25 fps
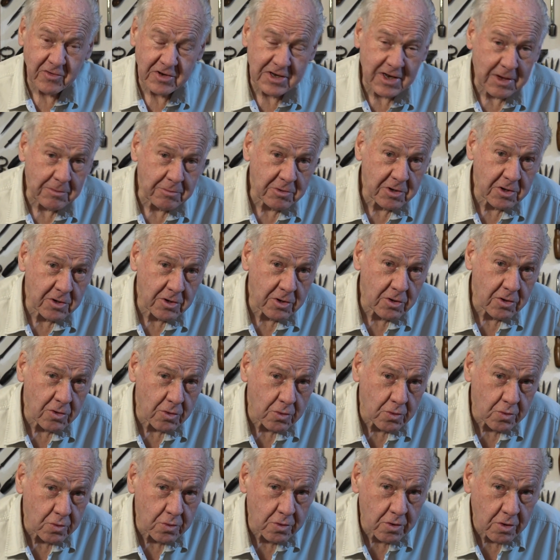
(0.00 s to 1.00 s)
adapted an
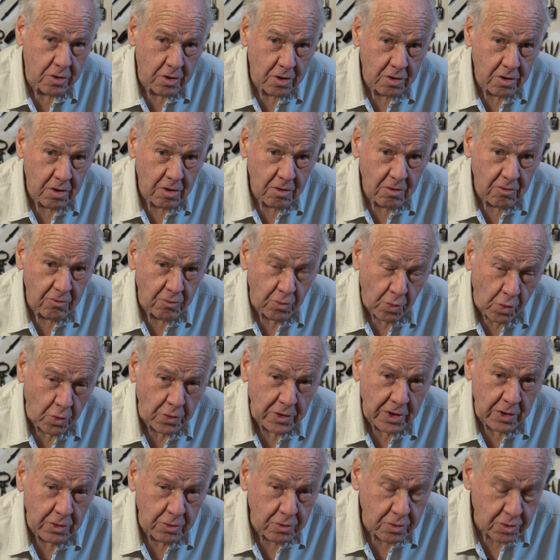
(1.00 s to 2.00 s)
old,
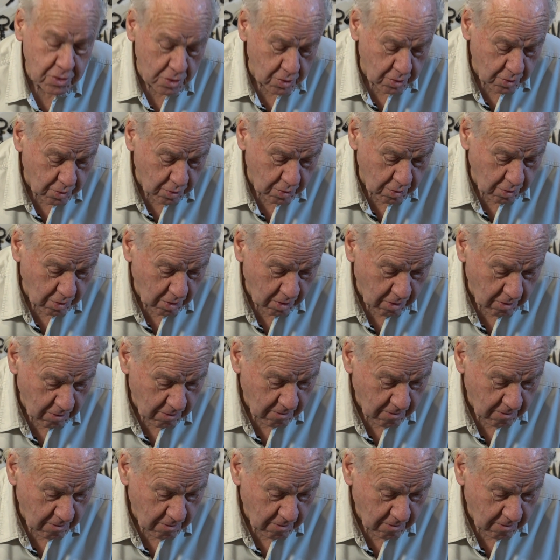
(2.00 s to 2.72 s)
worn-out tool,